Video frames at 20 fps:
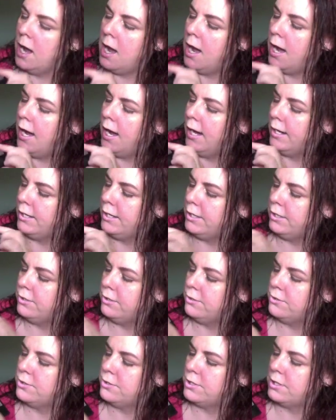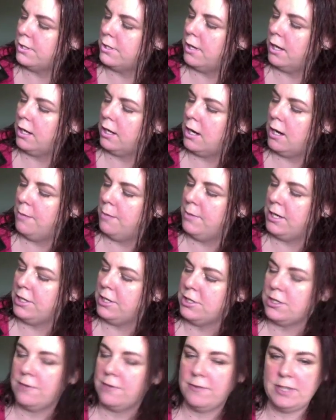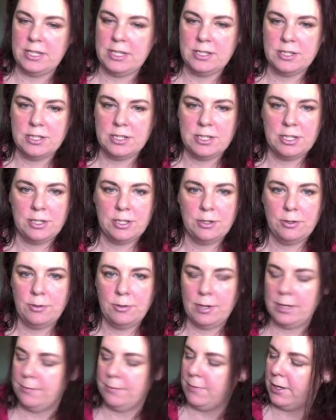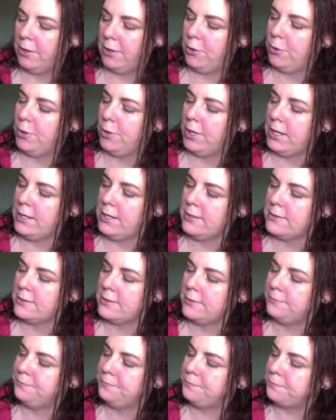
I used a combination of these two in my crease,